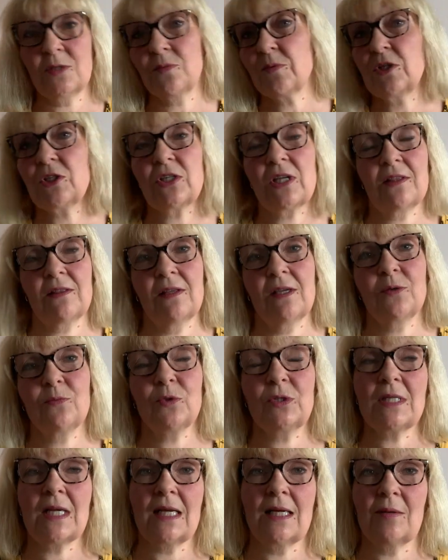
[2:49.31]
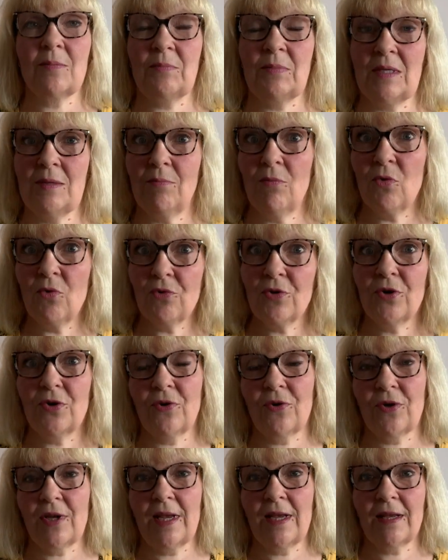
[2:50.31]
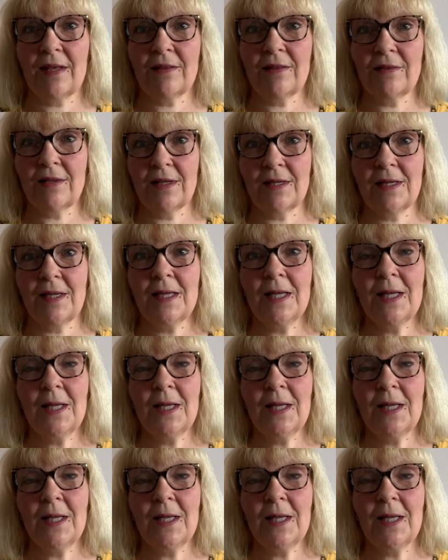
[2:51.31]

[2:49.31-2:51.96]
which I think would be more annoying than